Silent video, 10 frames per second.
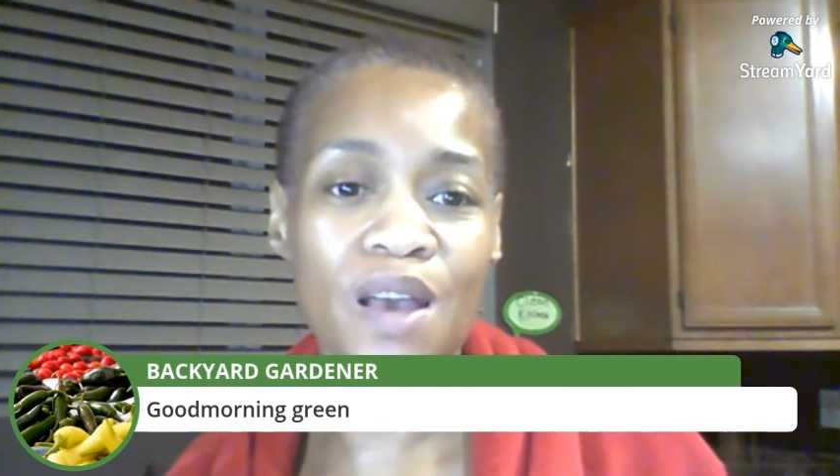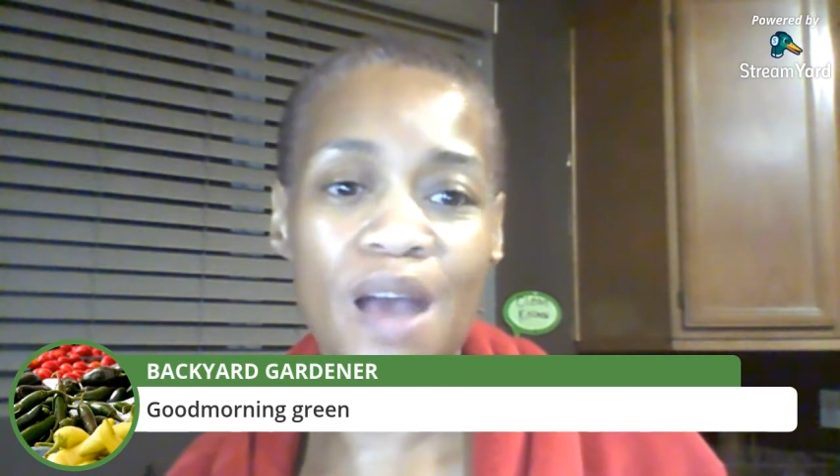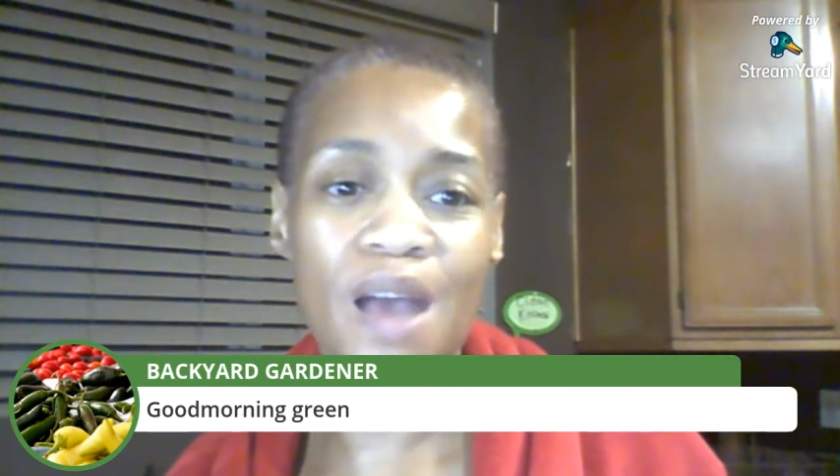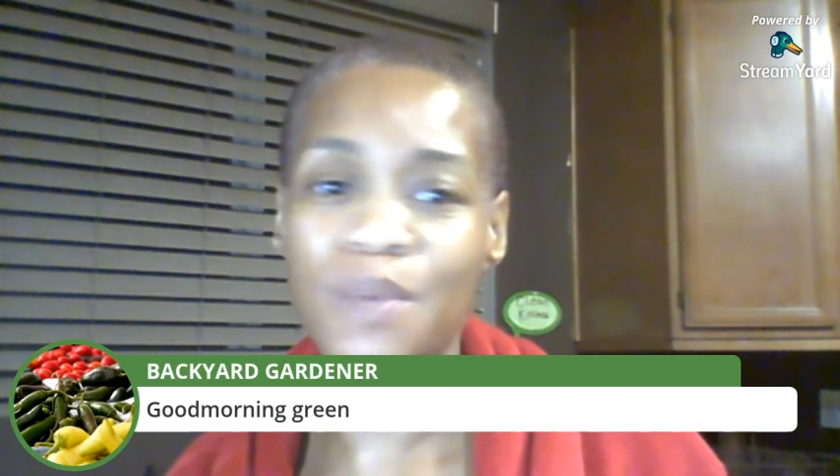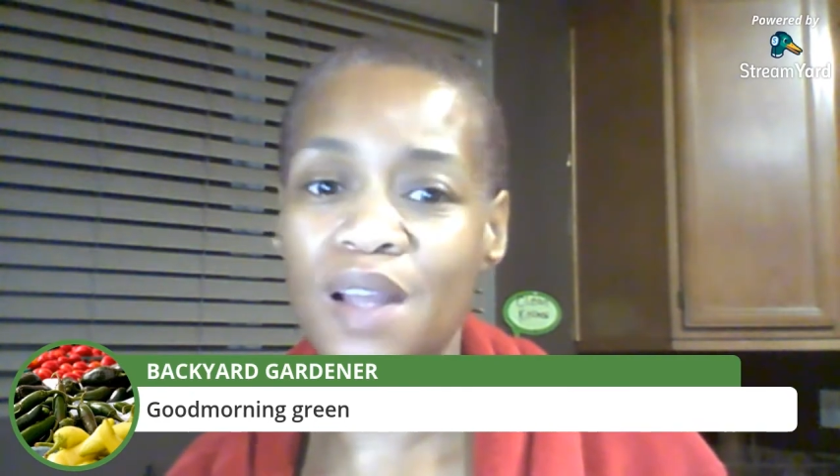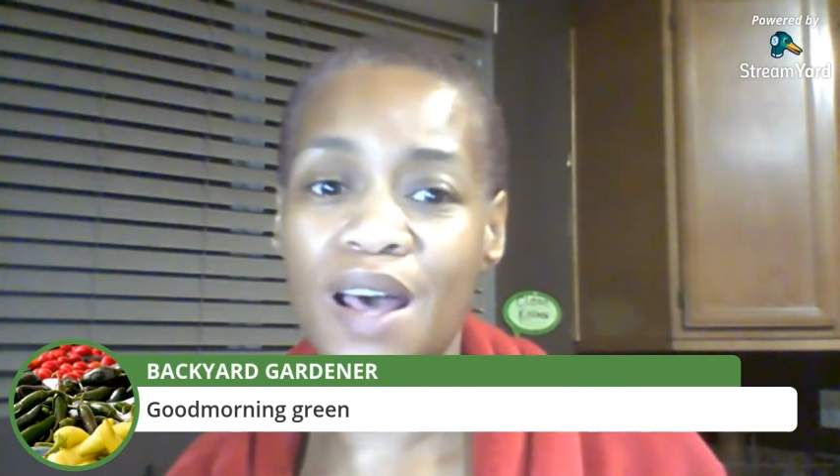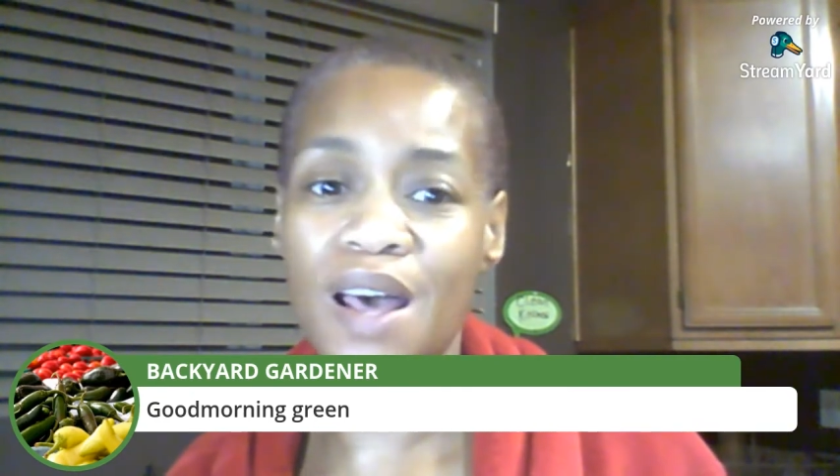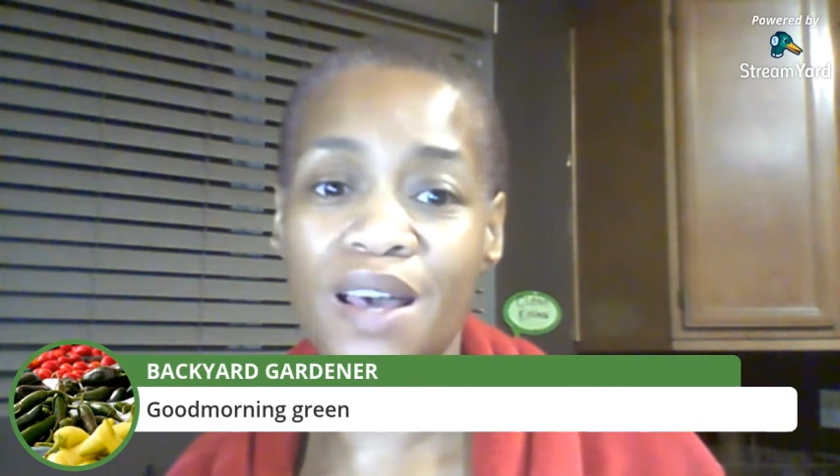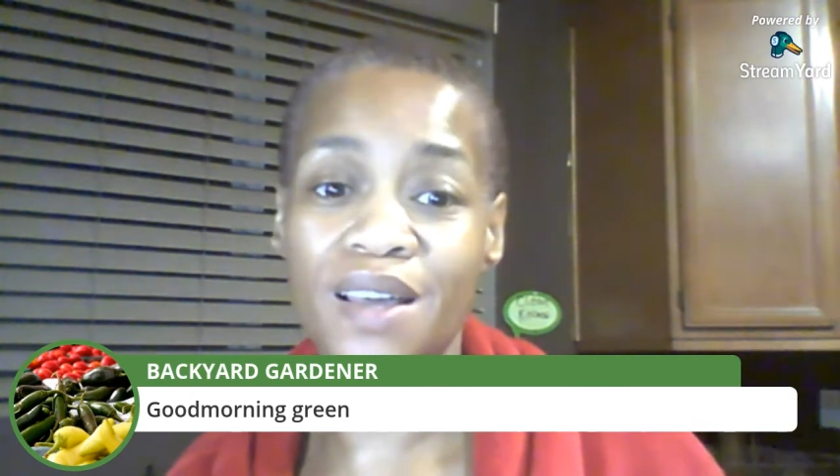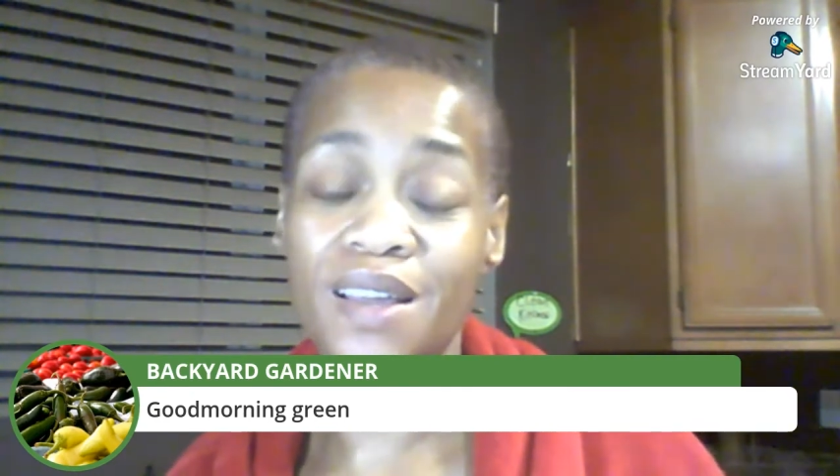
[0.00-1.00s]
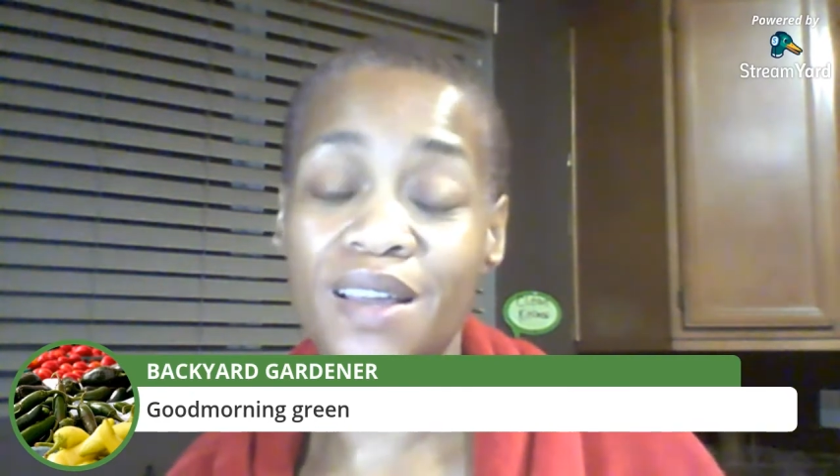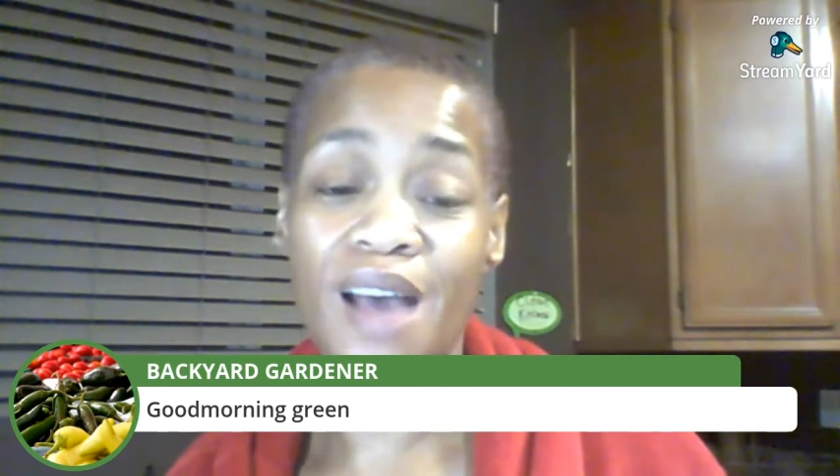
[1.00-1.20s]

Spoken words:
and I be like, I